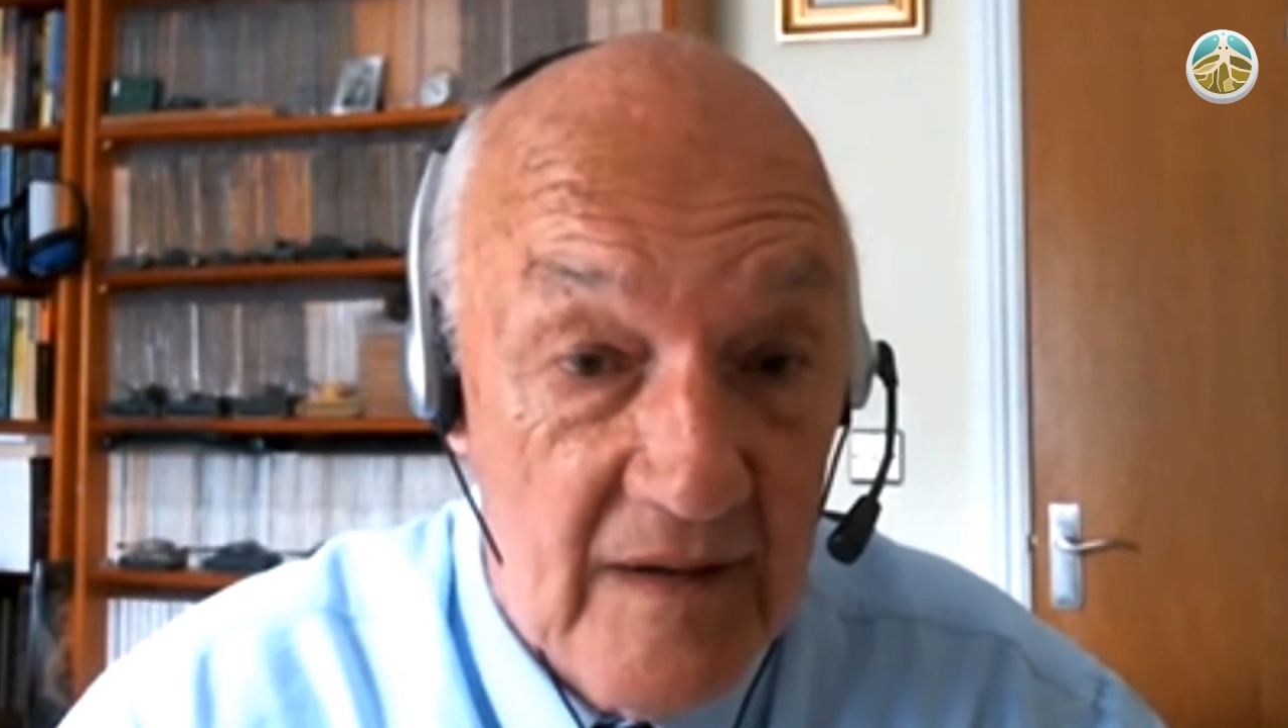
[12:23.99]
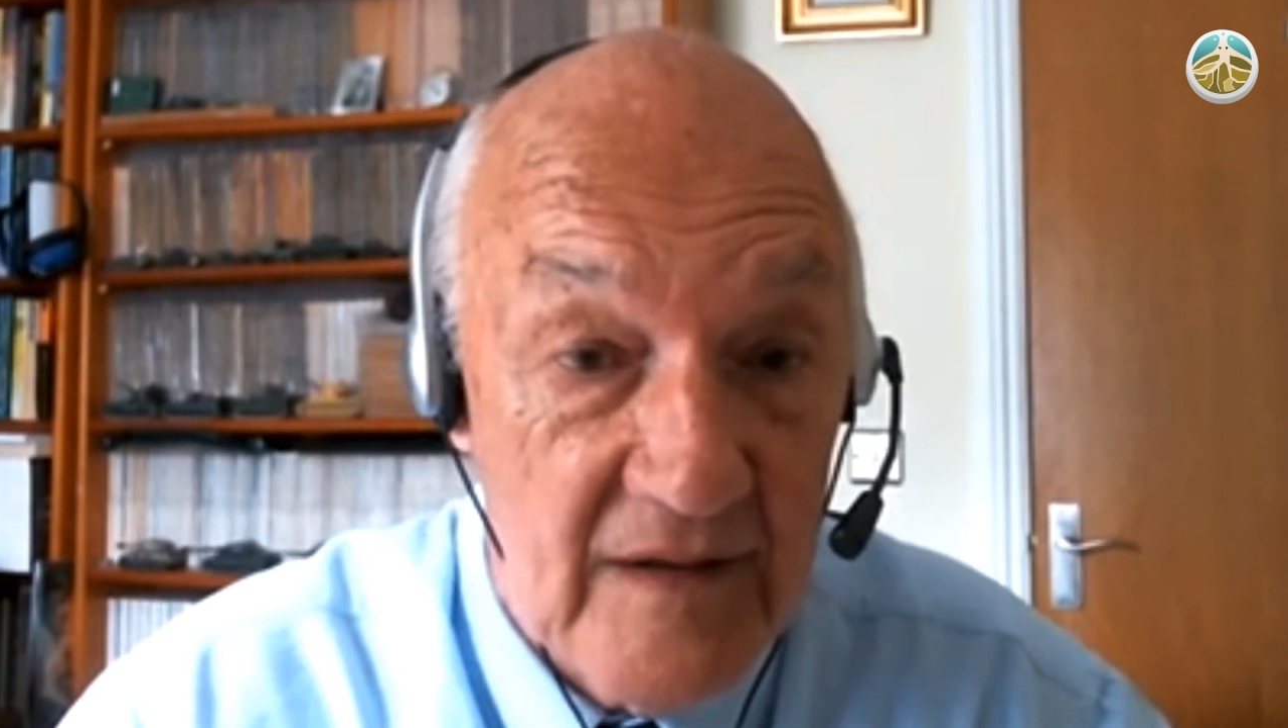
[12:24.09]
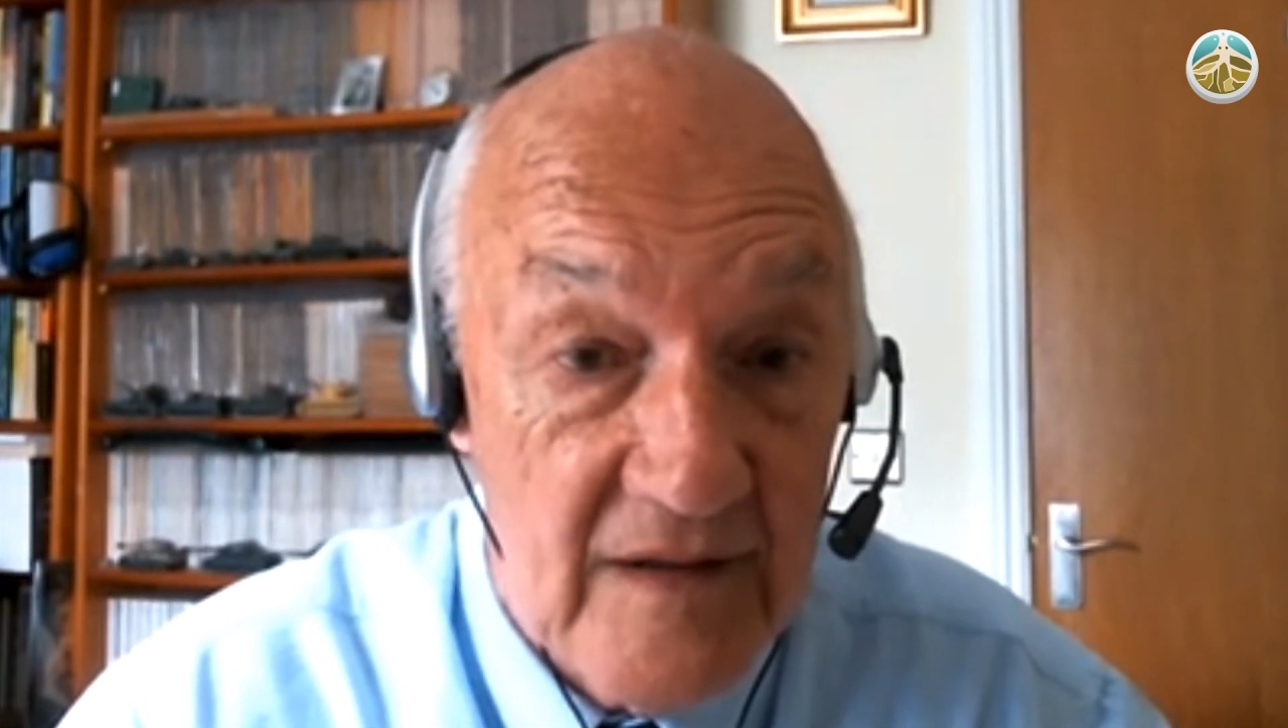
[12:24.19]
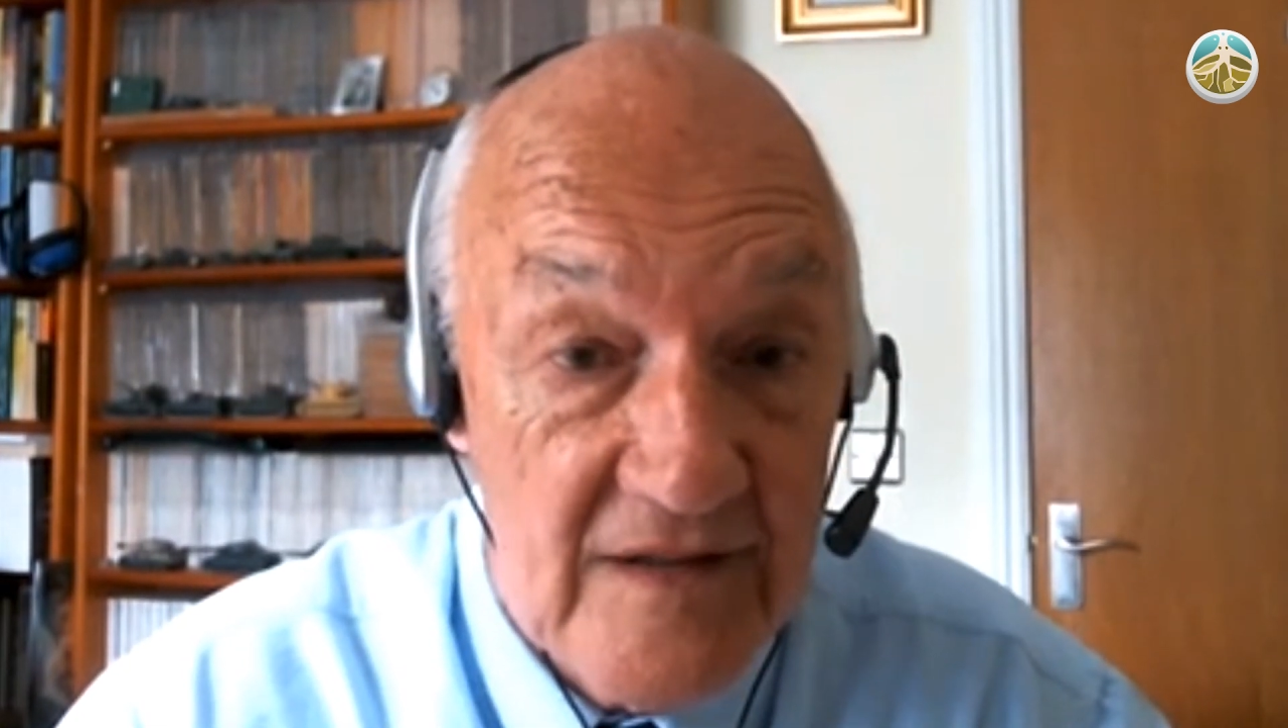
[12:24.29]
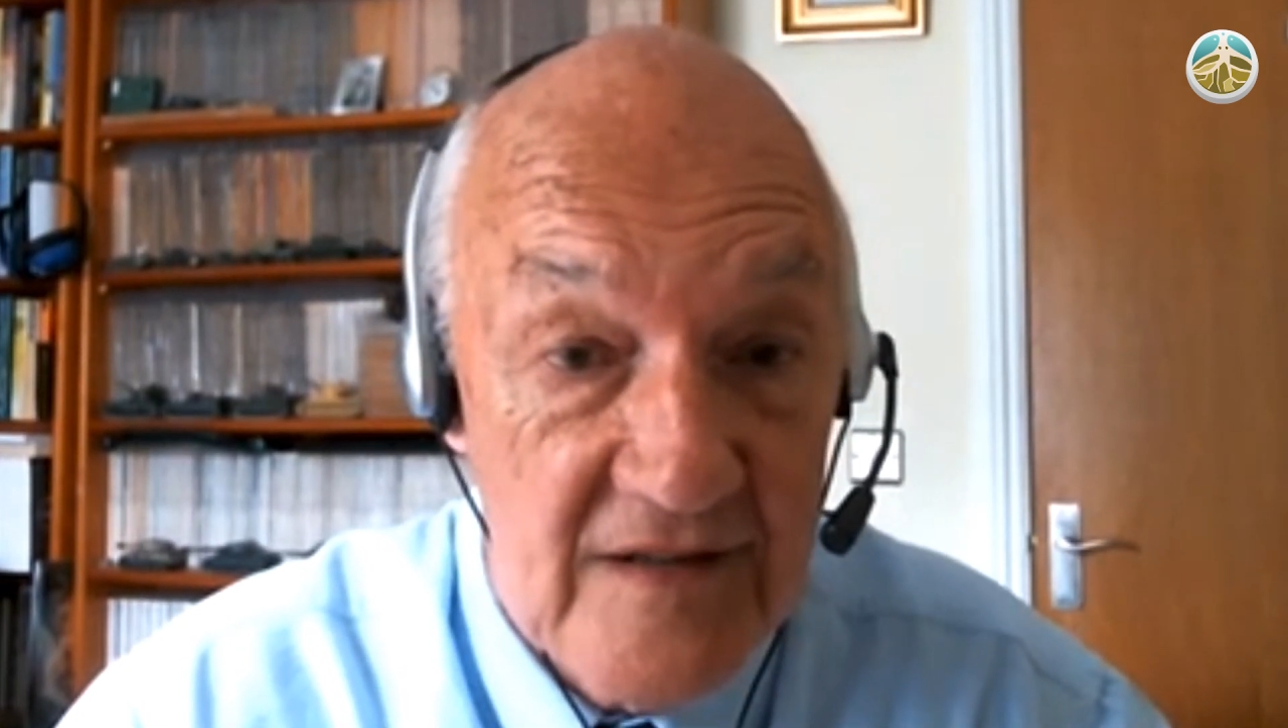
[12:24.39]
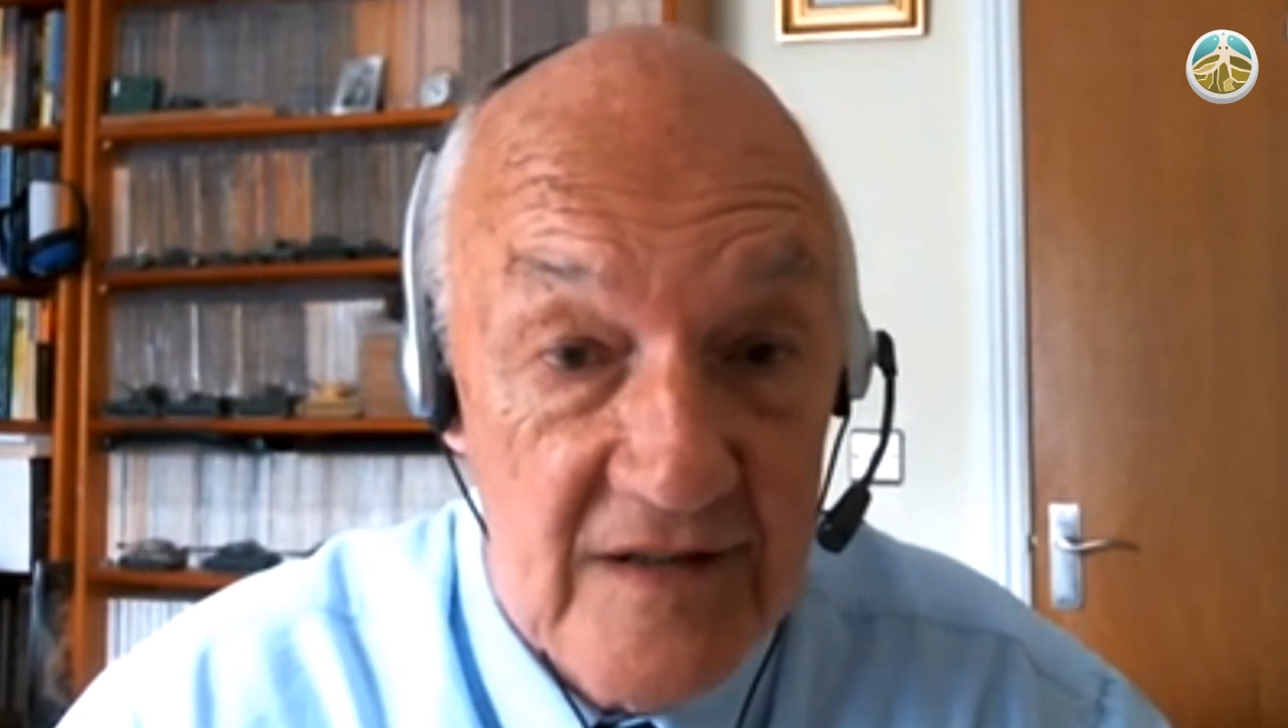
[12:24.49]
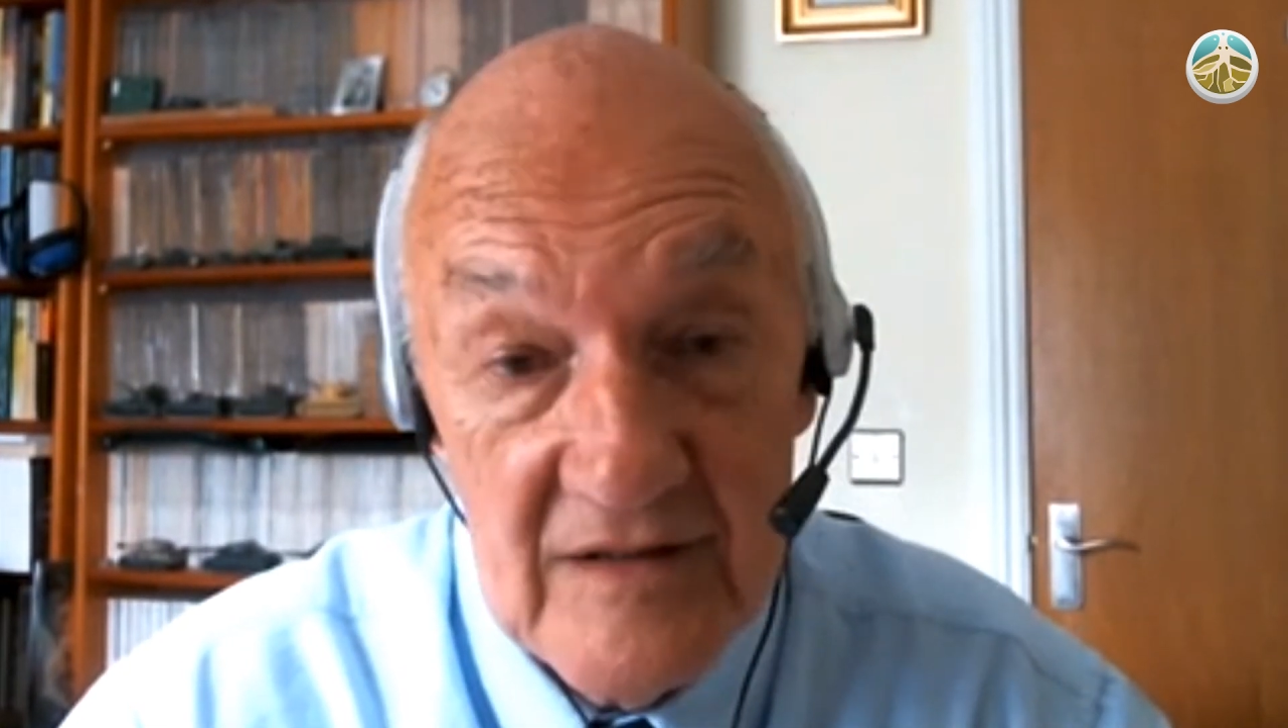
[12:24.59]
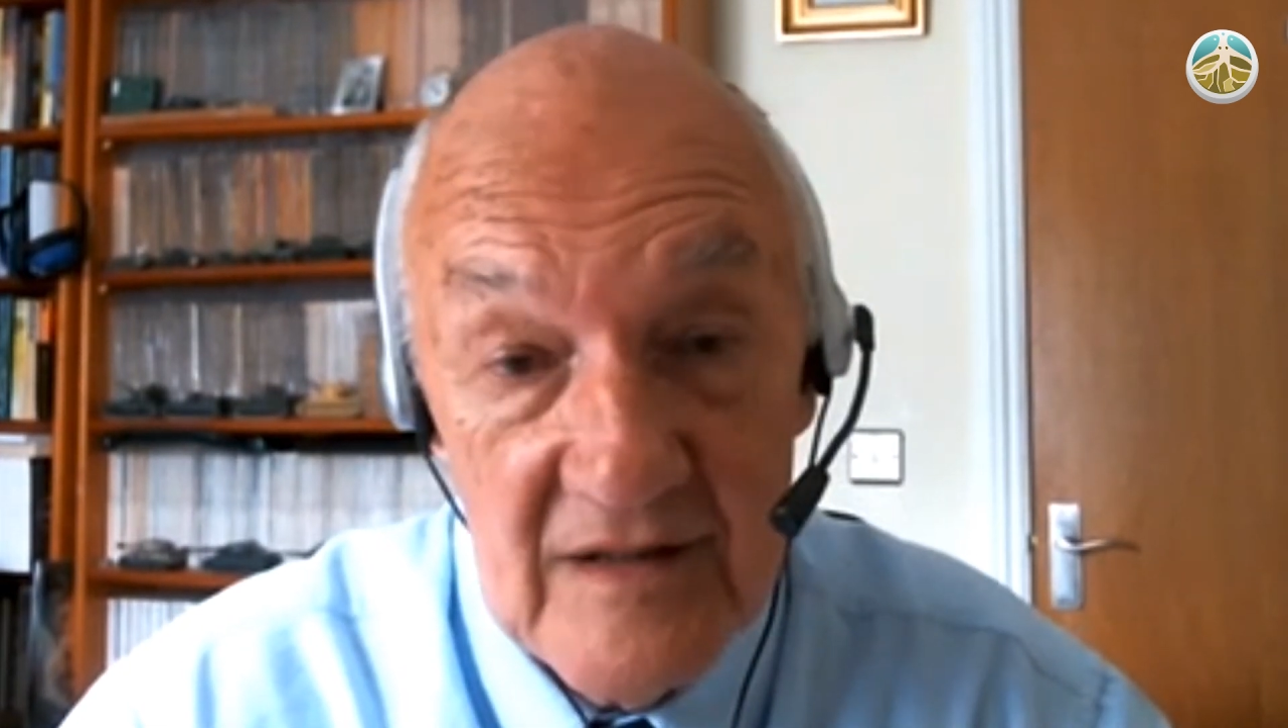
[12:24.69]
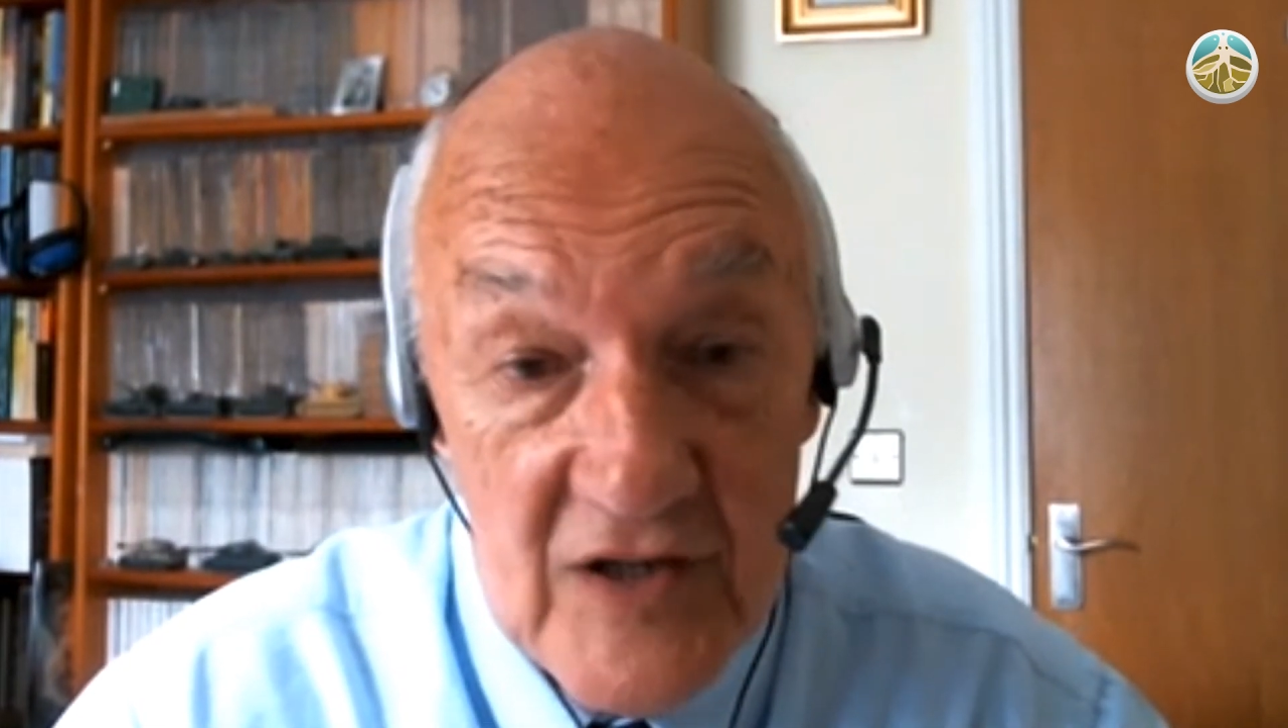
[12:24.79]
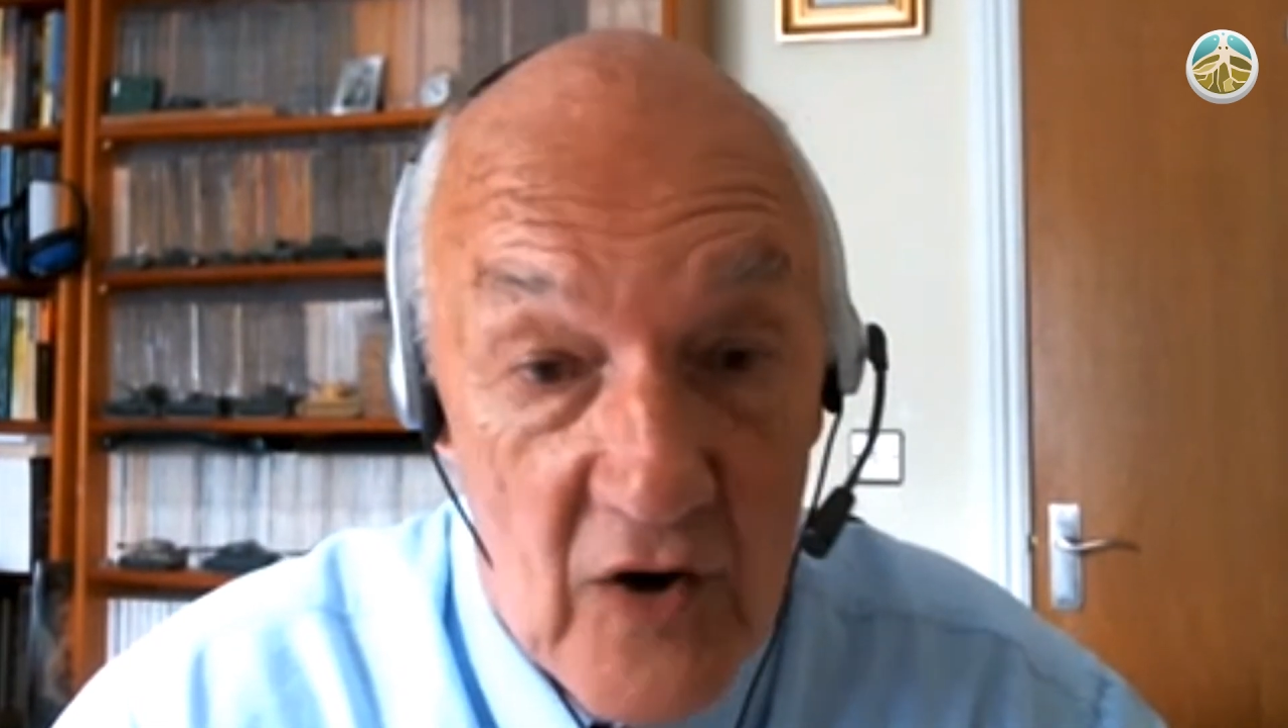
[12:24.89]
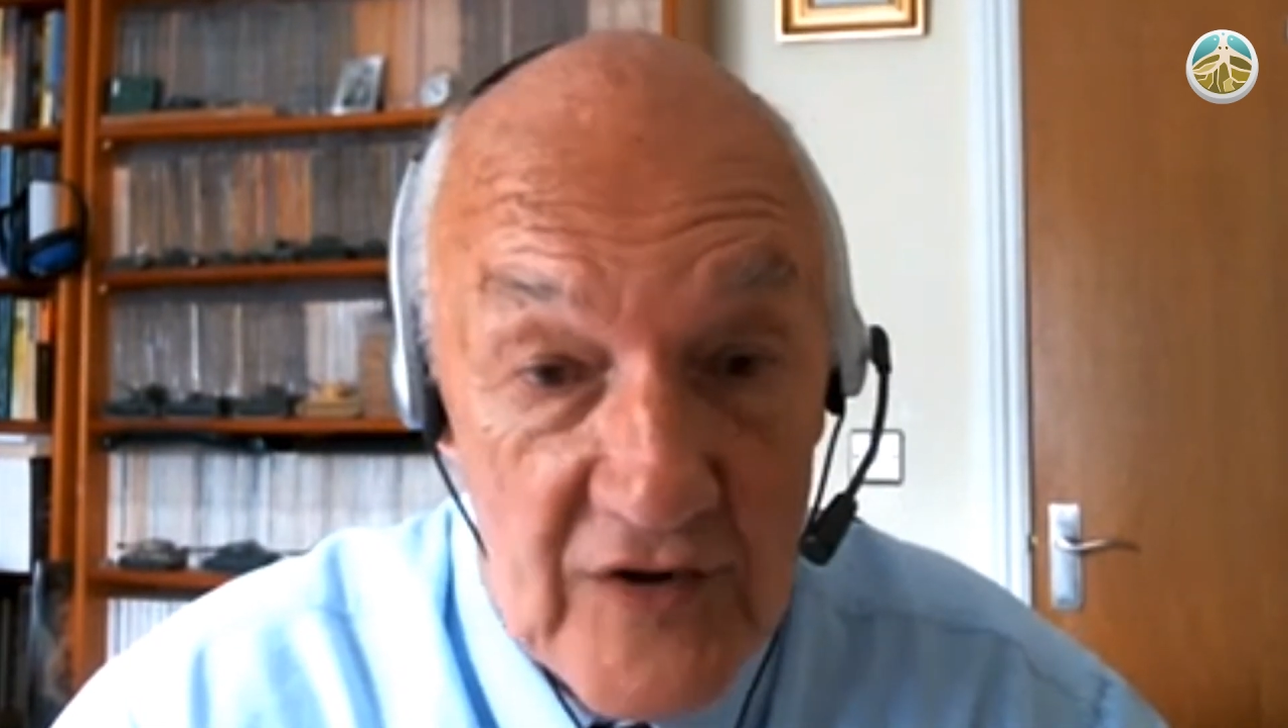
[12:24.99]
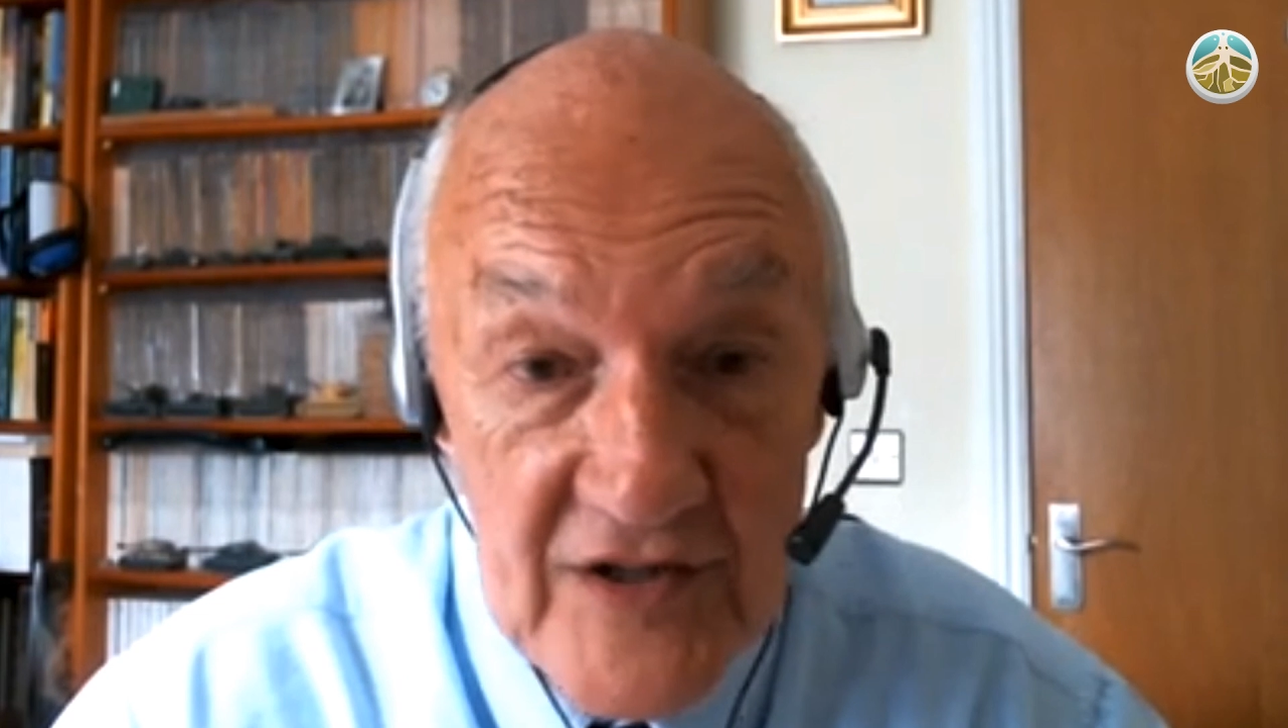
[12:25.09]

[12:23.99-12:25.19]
That the